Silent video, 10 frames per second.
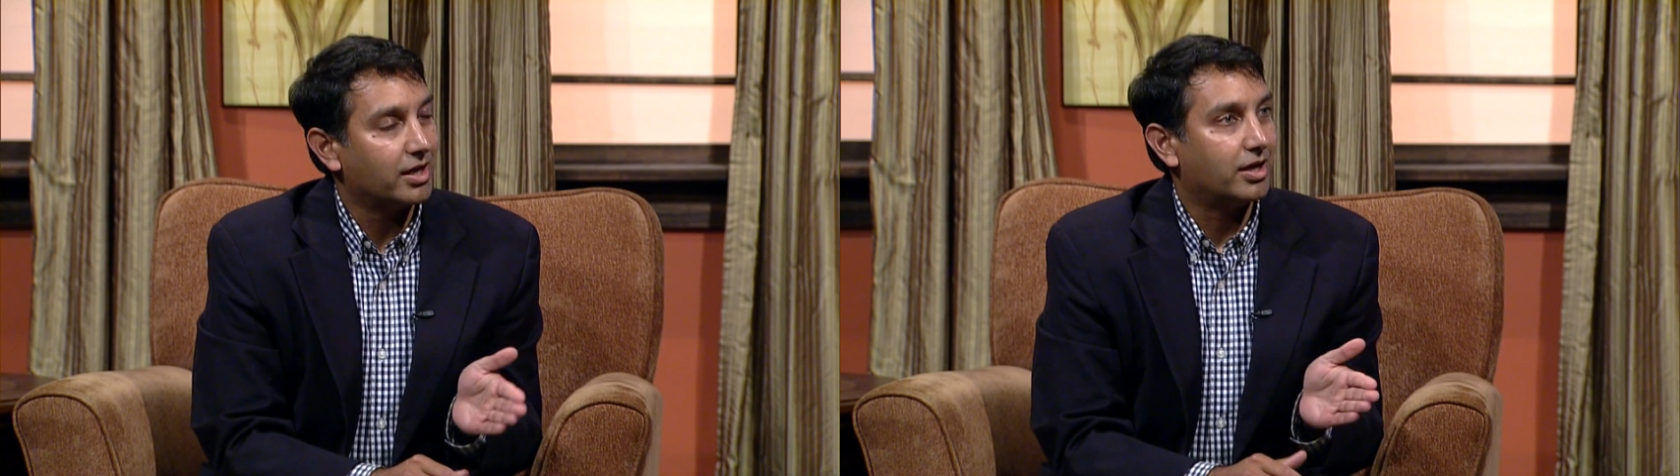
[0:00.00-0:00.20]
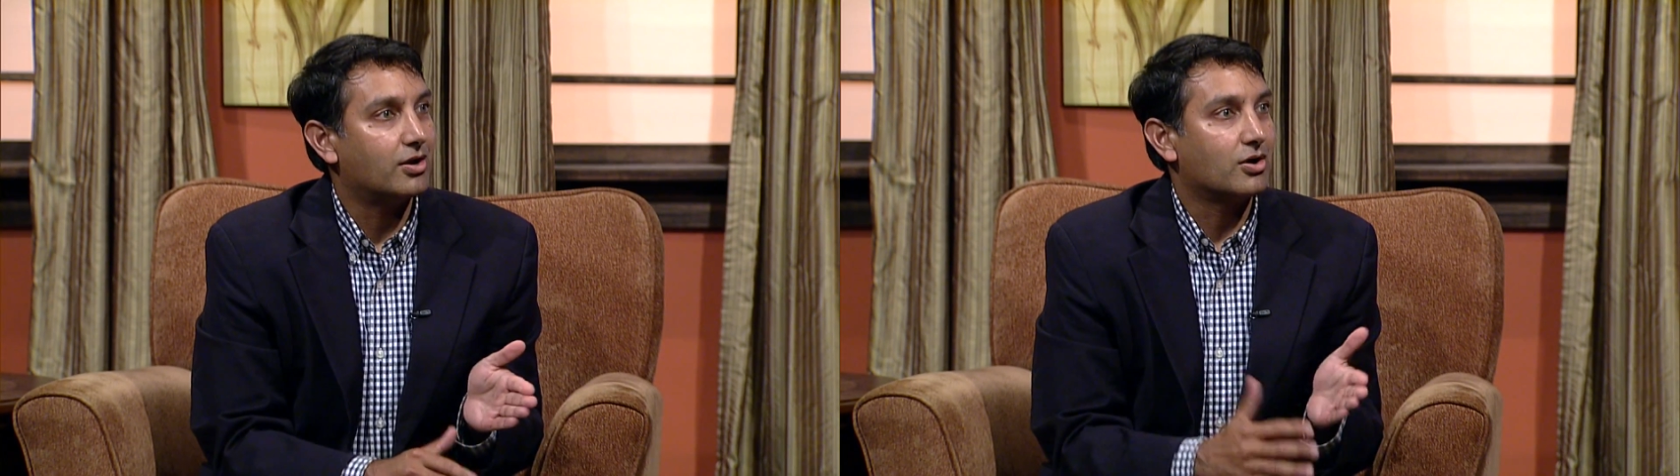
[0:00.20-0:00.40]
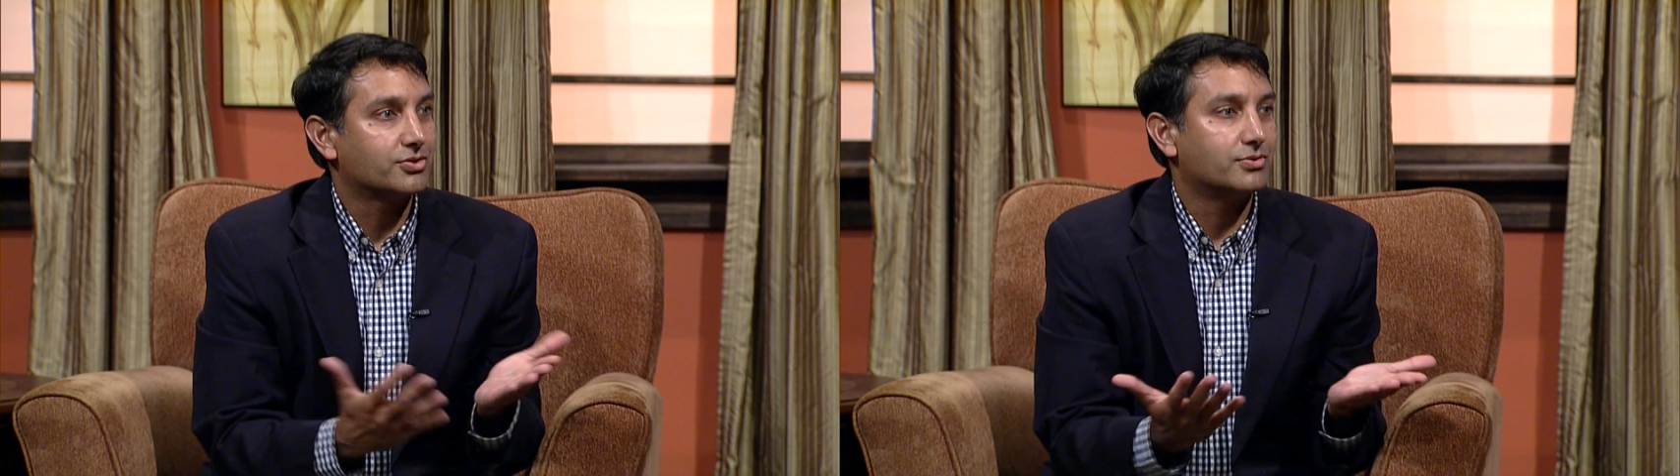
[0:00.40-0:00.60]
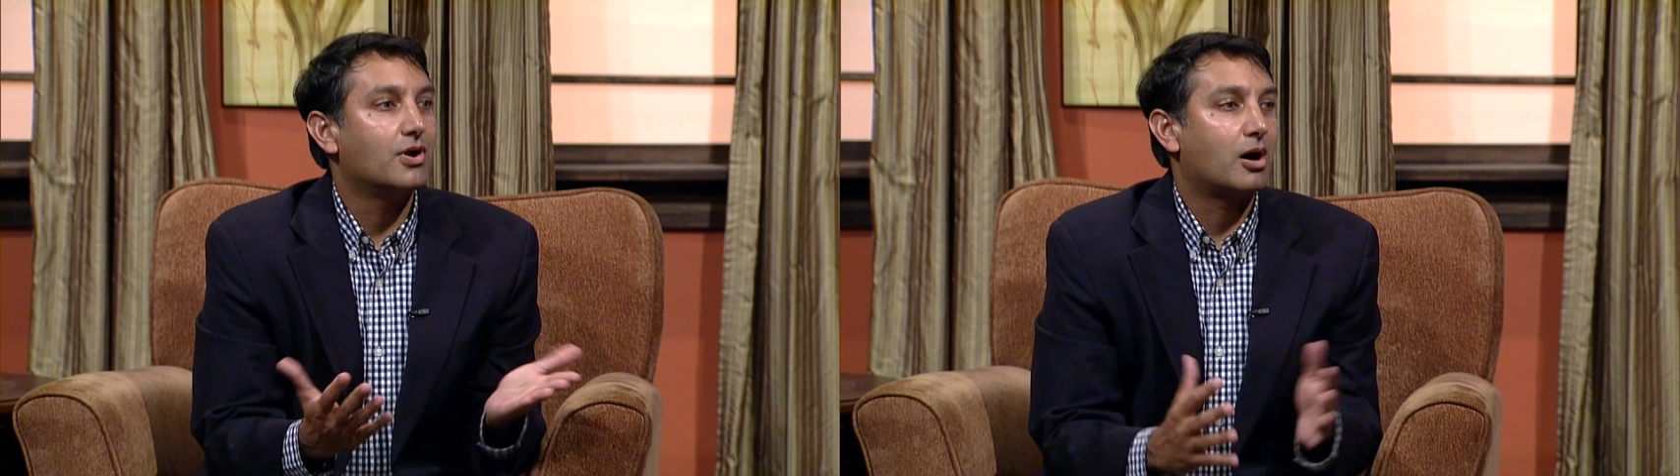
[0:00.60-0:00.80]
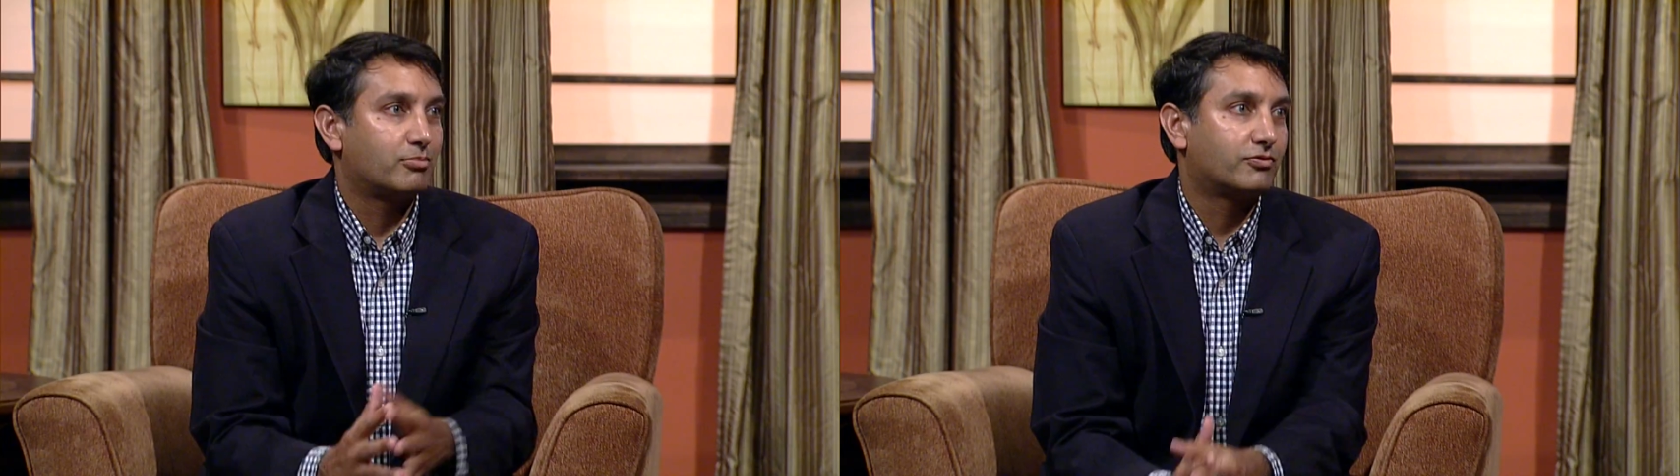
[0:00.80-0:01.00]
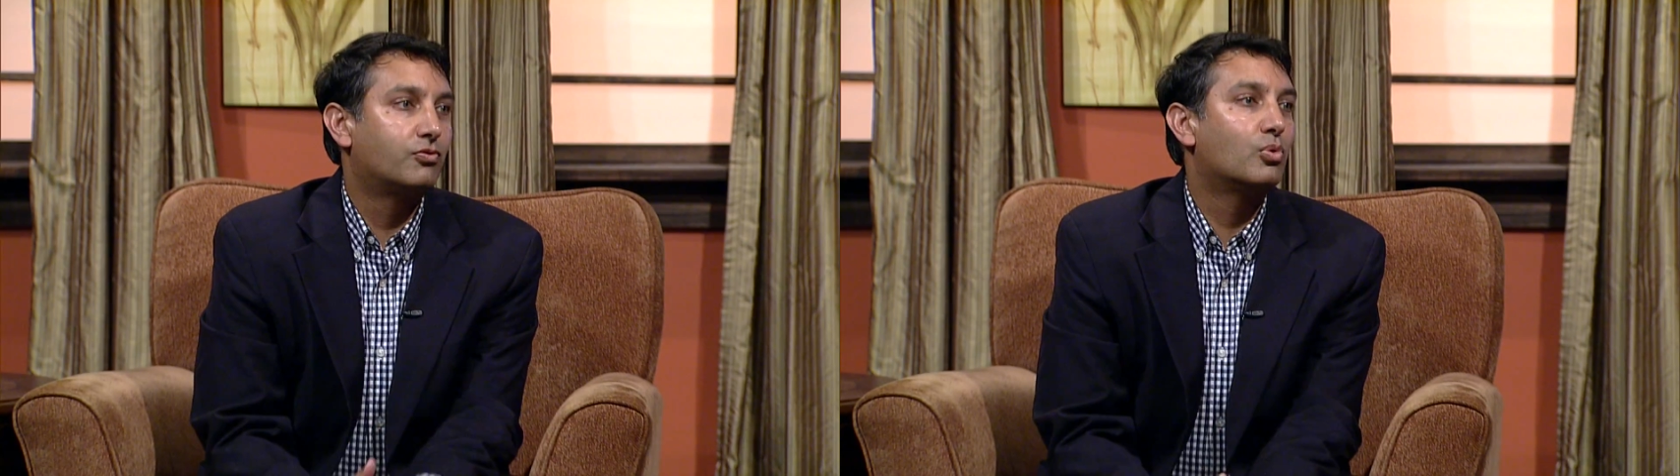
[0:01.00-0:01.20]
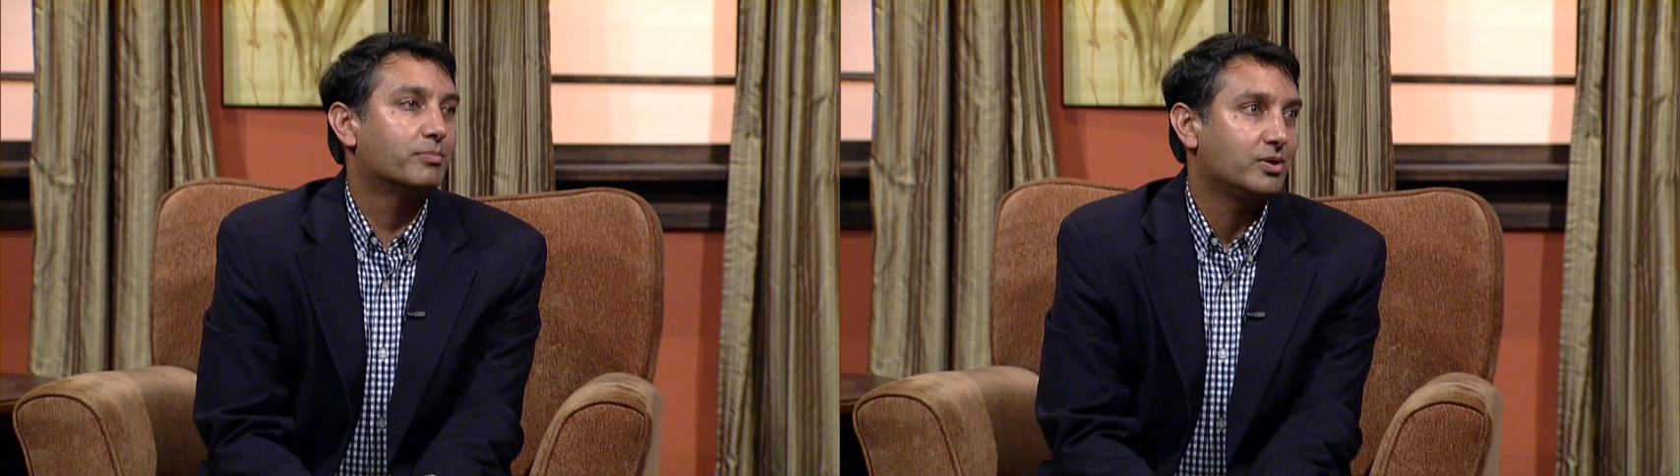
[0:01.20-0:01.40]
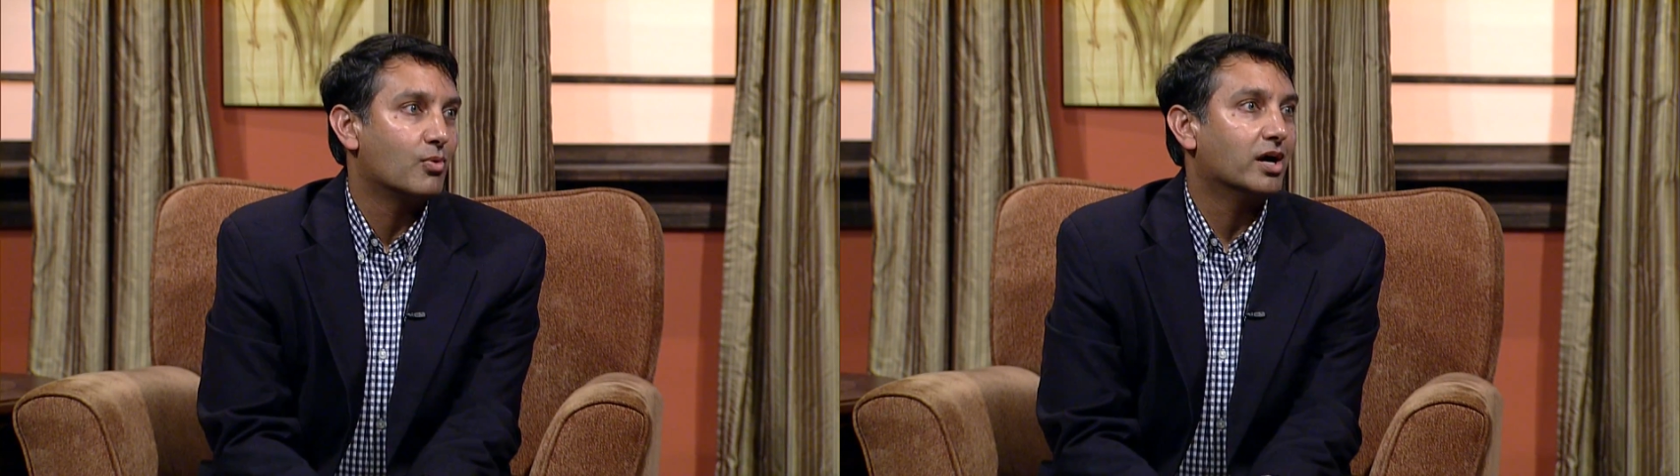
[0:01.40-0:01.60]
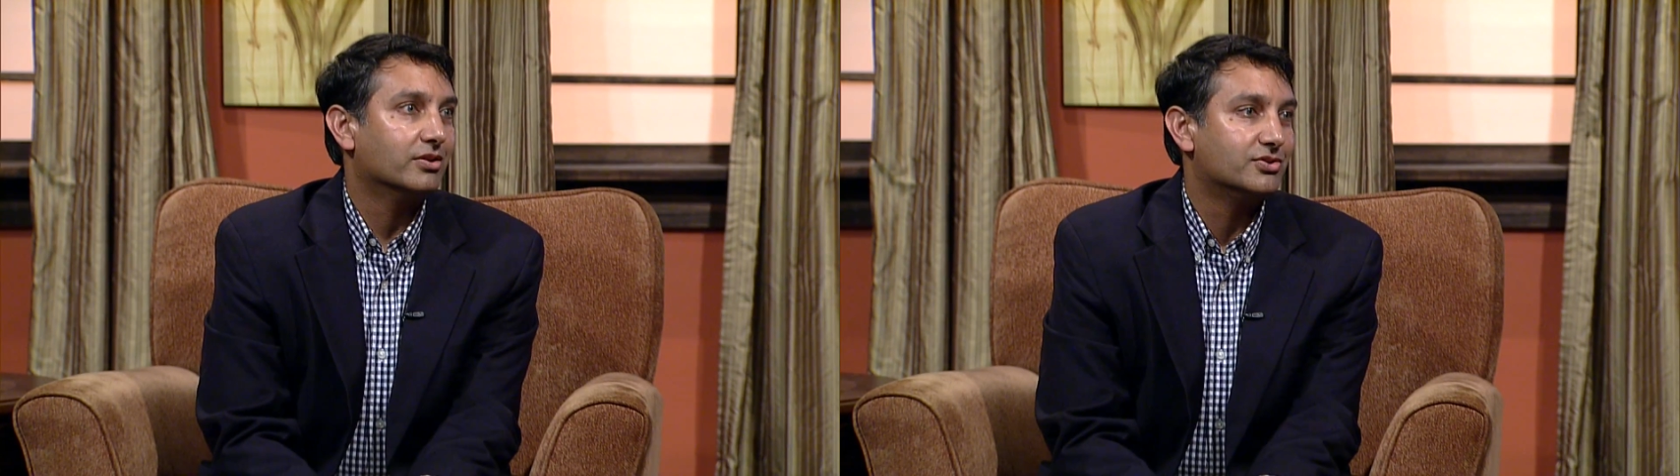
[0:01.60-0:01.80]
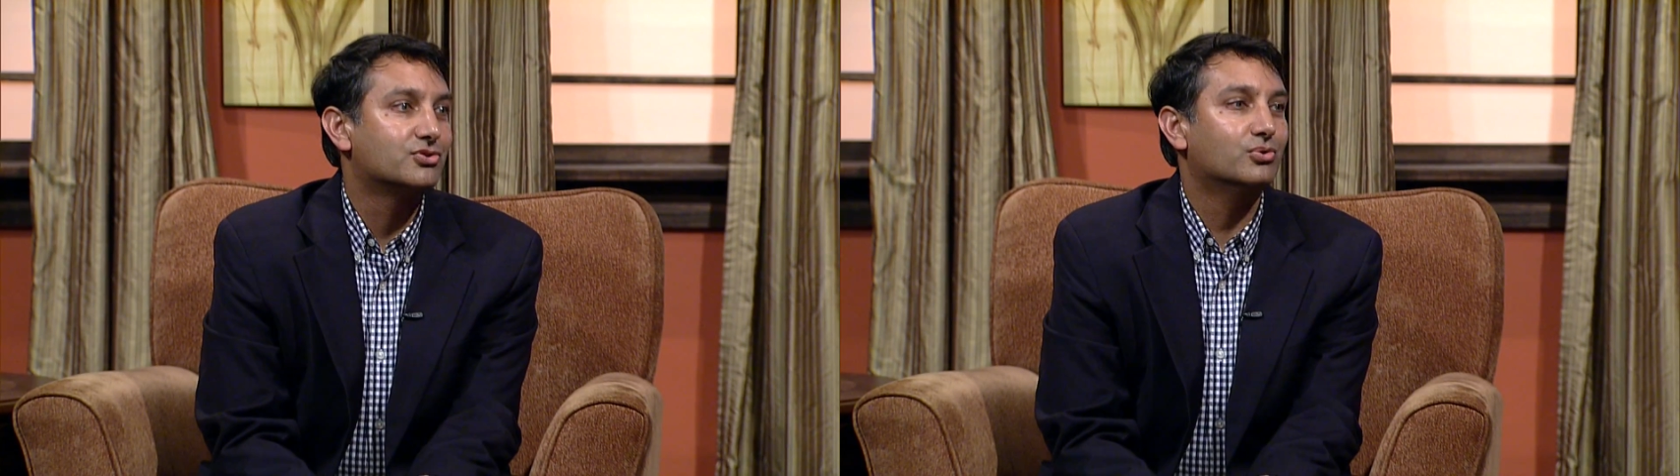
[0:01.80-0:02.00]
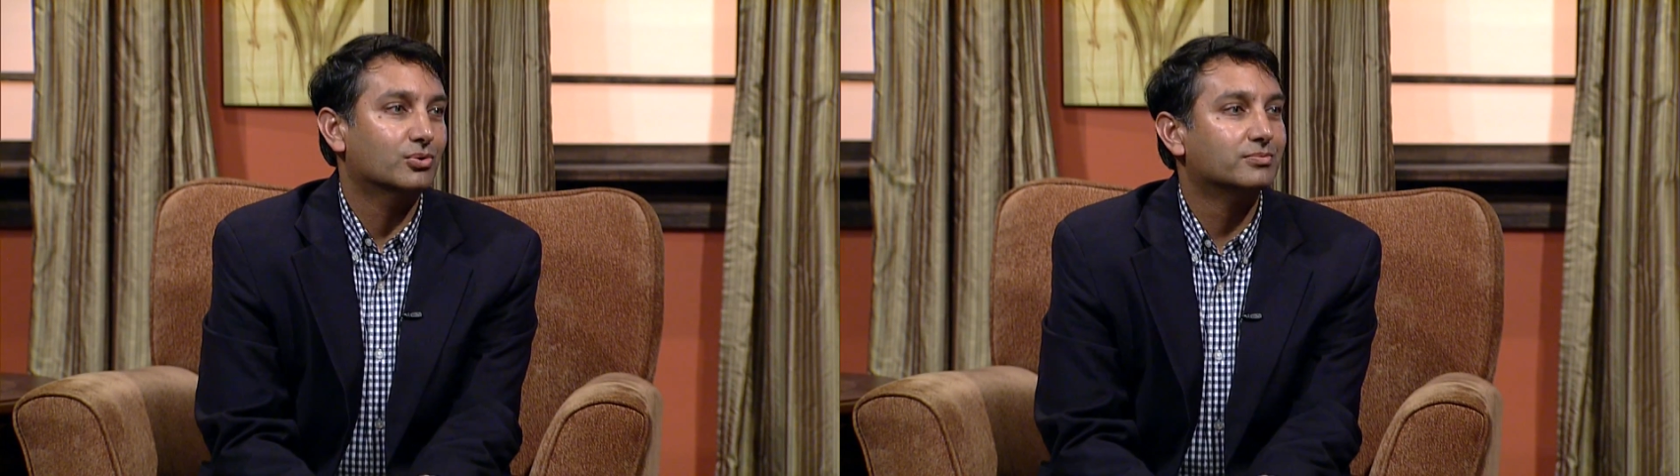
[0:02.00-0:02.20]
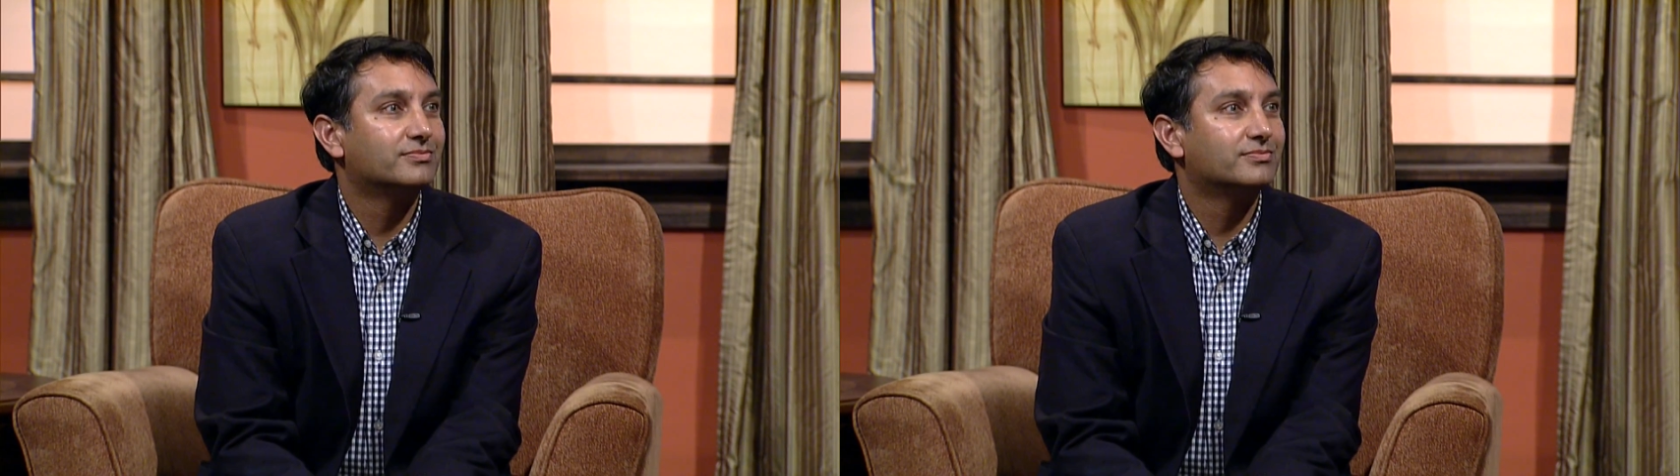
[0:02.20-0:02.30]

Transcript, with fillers: and also not performing well in school.